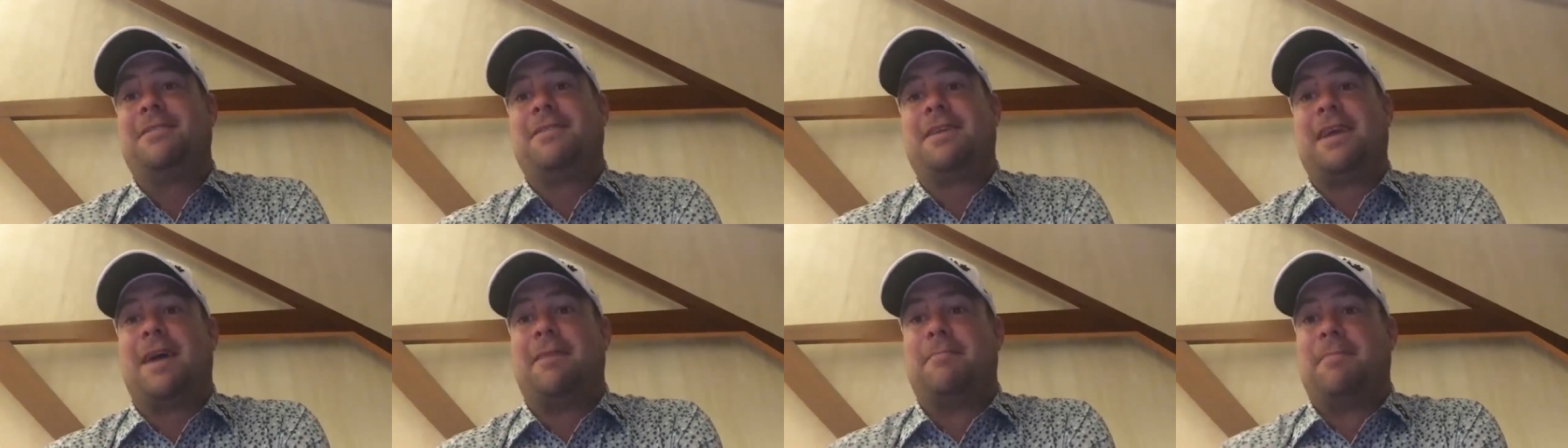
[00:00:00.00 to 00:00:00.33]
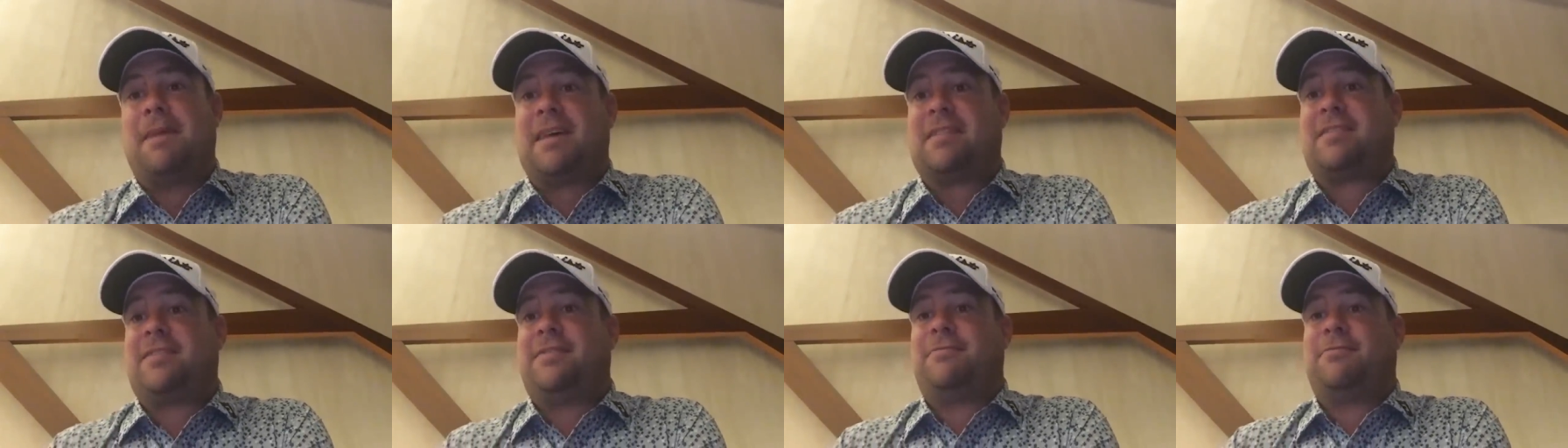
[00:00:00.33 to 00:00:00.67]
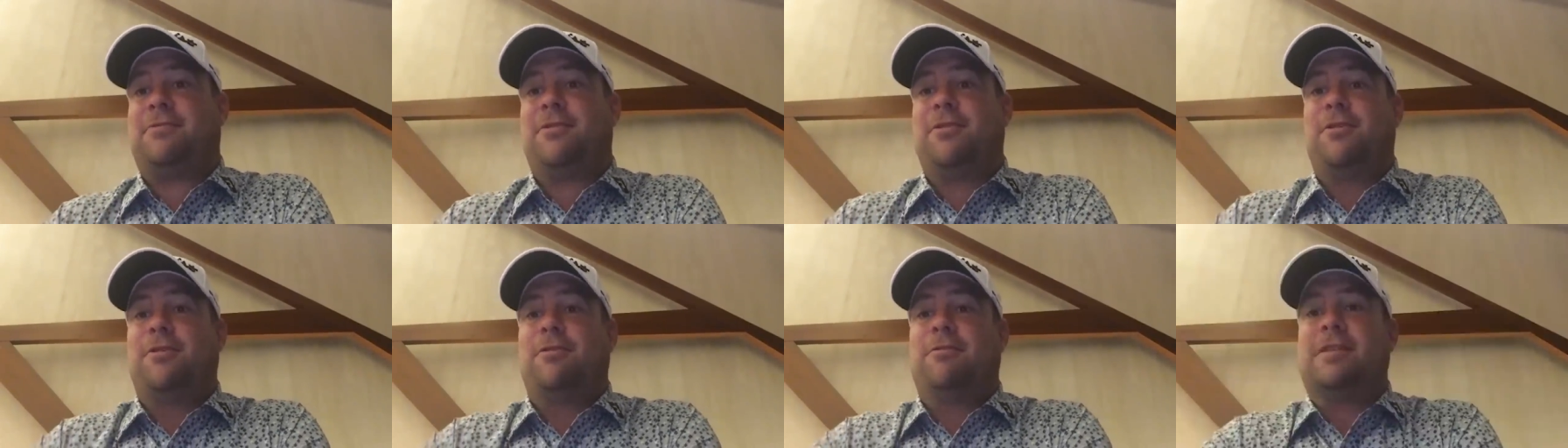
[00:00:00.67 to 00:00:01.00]
you get a massive
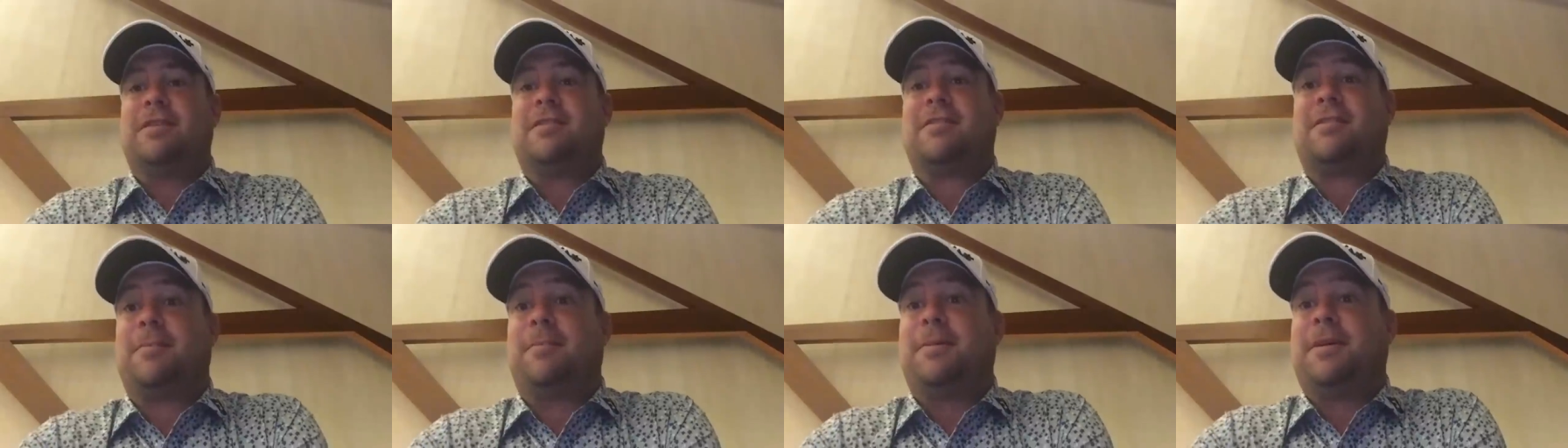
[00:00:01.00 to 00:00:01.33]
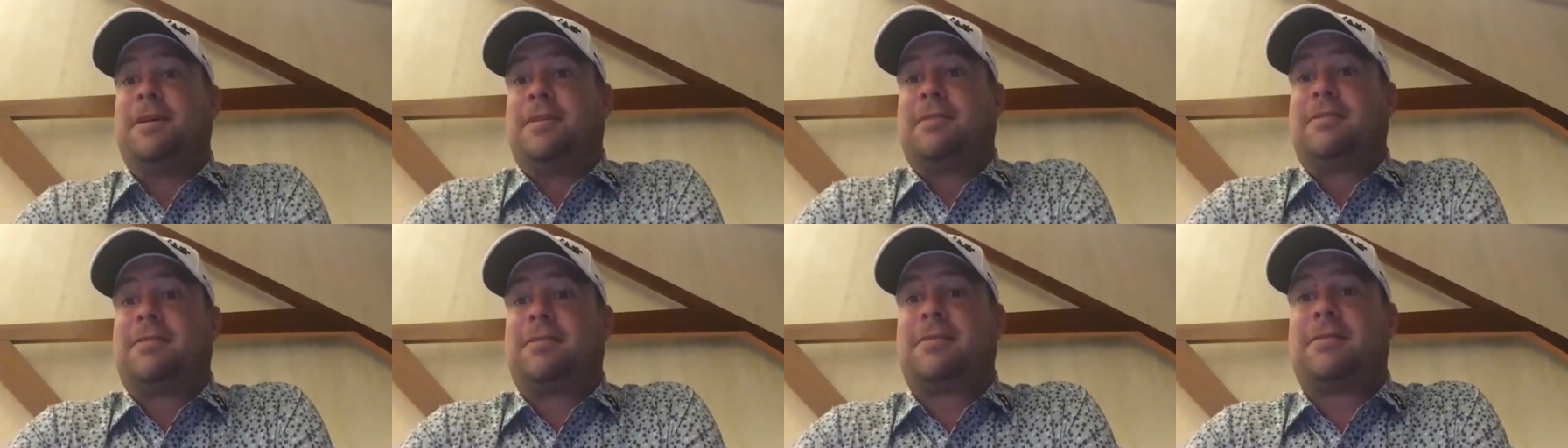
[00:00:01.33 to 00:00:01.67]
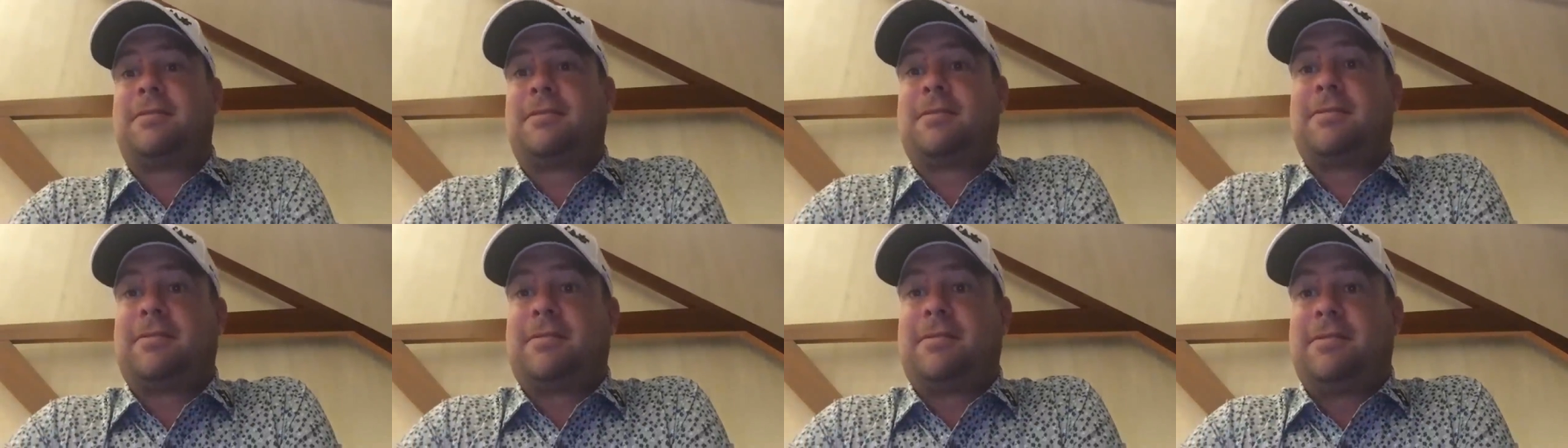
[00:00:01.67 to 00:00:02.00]
roar and something.
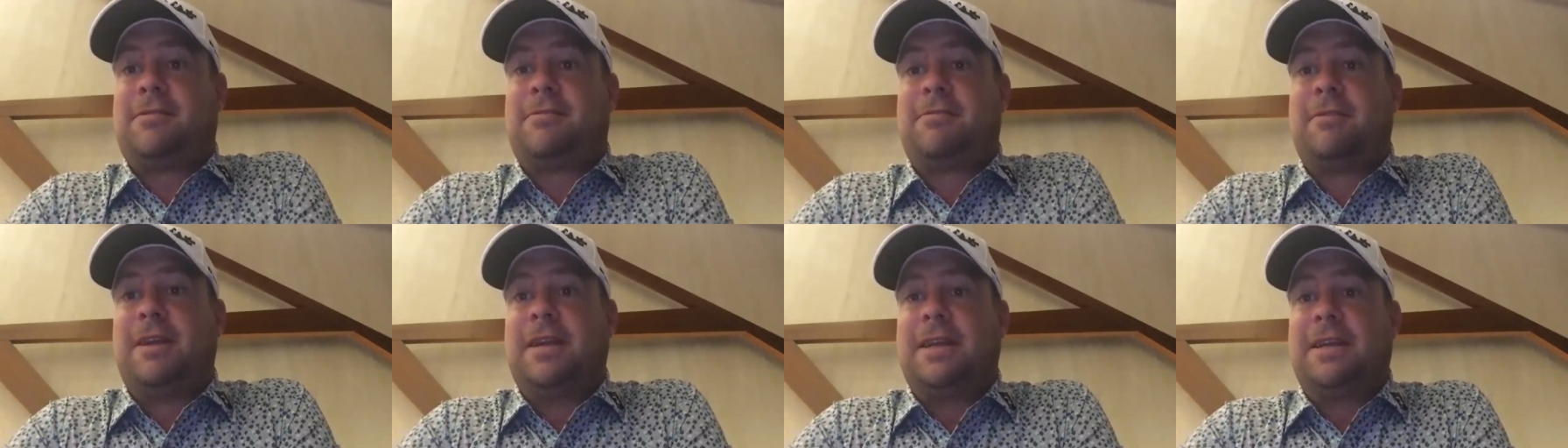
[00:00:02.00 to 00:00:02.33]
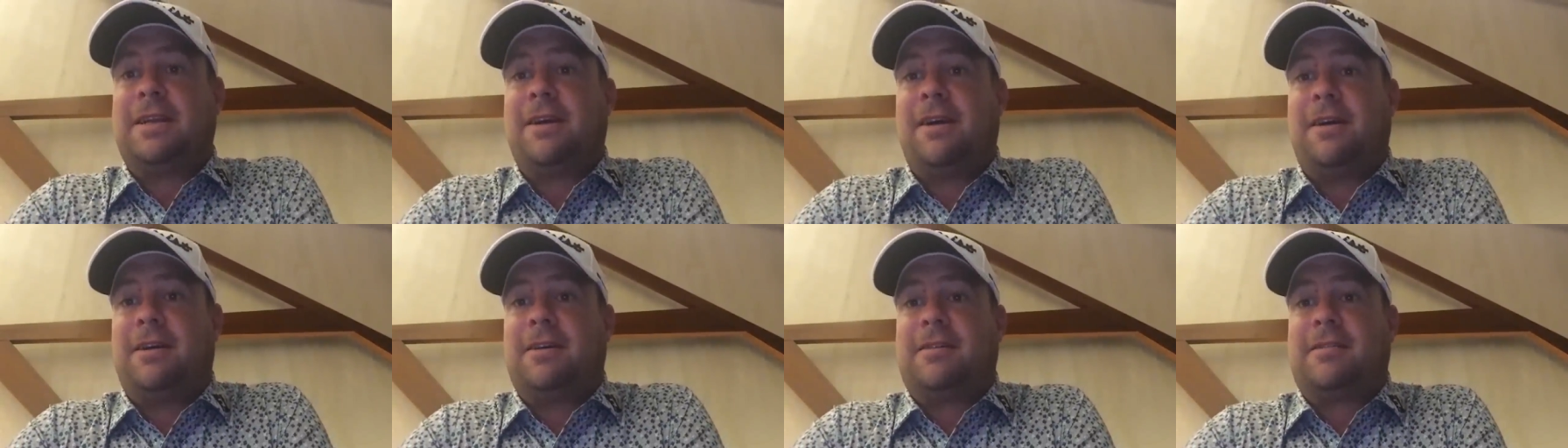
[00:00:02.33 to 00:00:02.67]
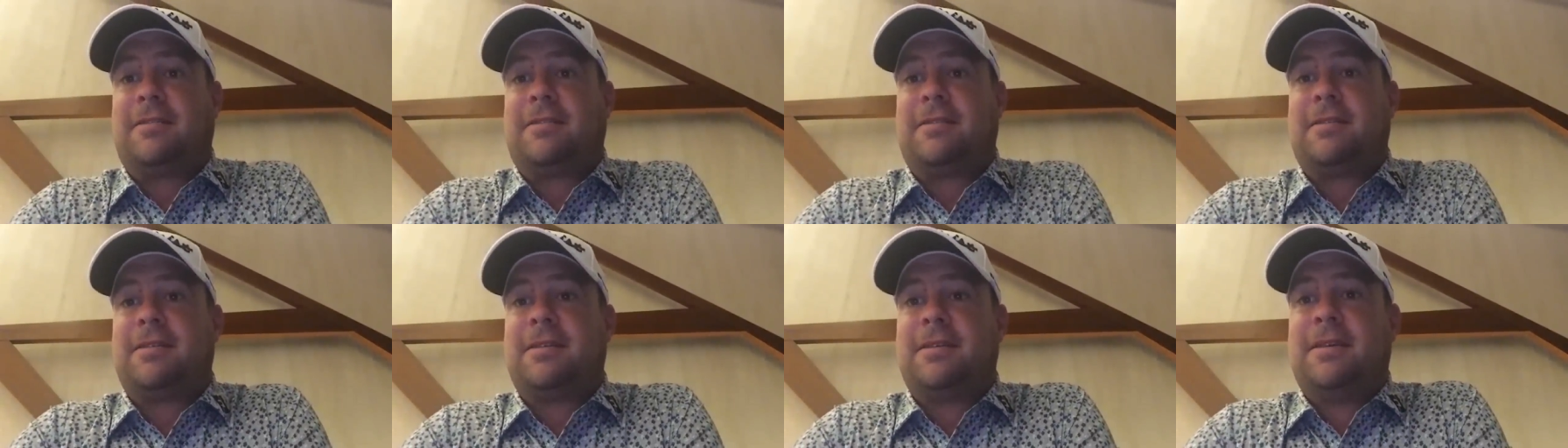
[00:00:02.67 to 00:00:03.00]
It's really
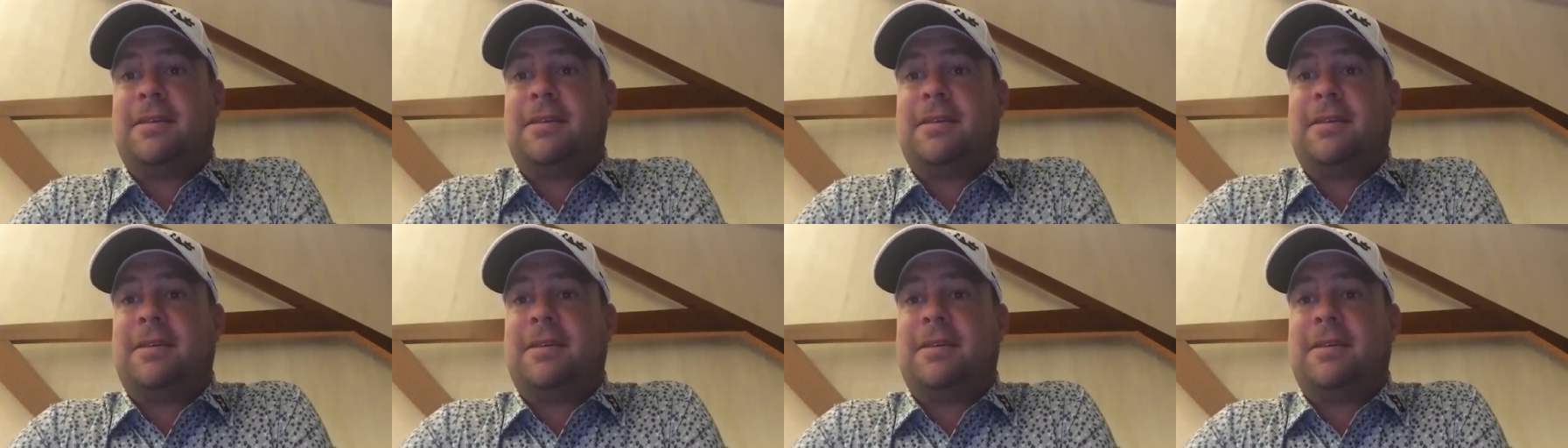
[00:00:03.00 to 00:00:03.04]
nice.